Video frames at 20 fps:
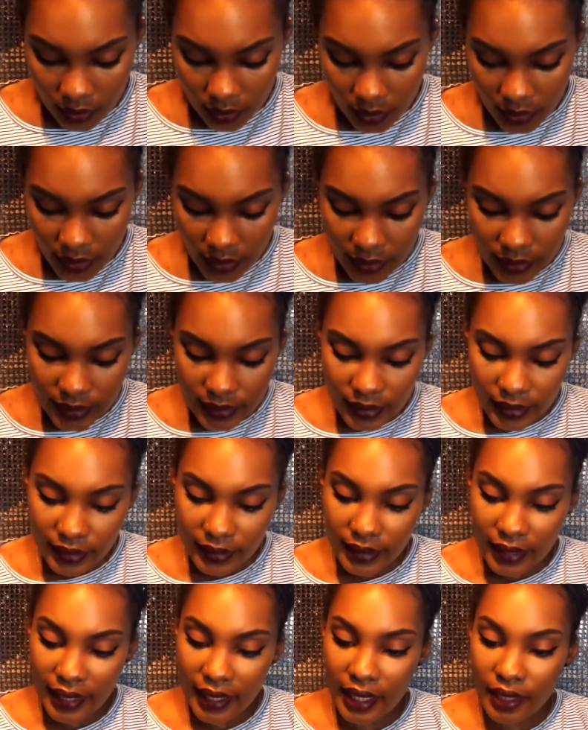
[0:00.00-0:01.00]
The next
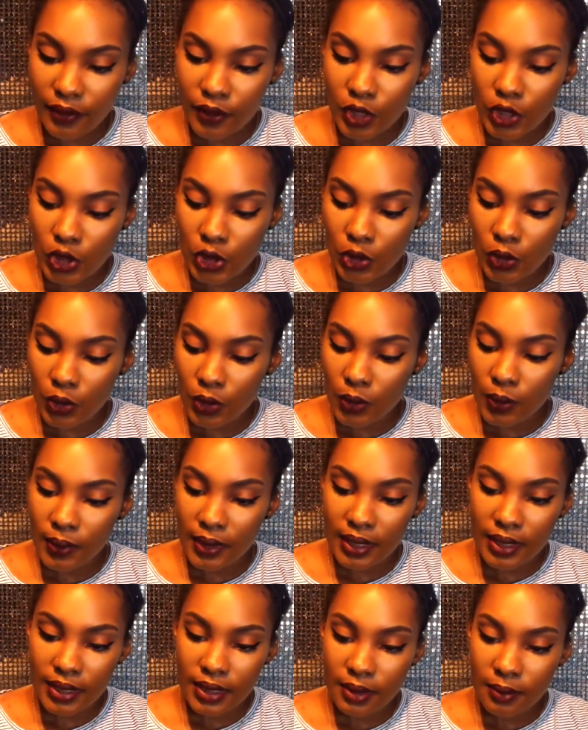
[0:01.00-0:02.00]
thing that I have to show
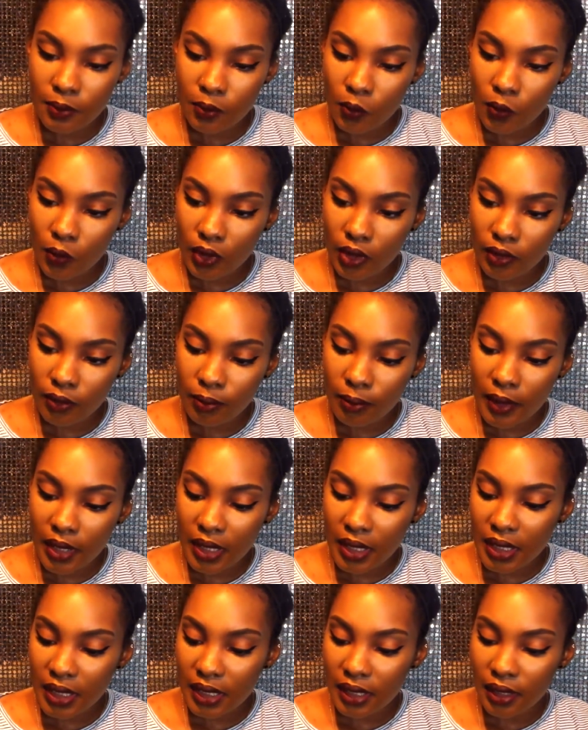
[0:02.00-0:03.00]
you is one of
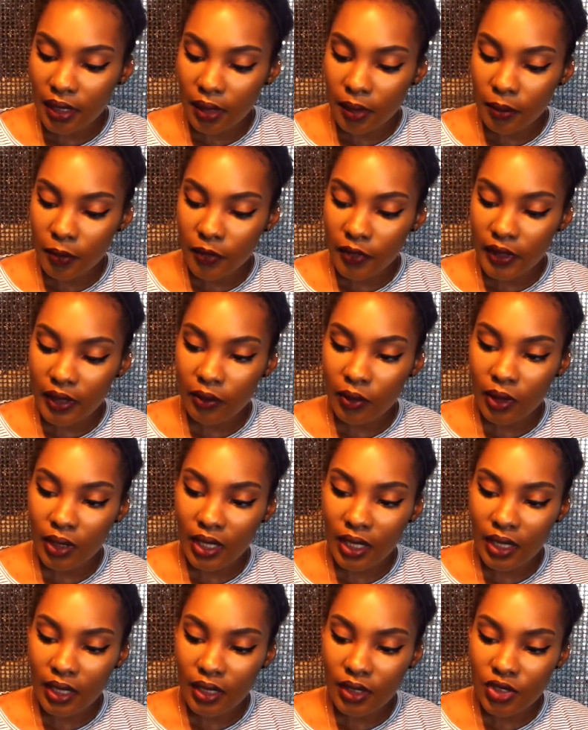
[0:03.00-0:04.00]
my favorite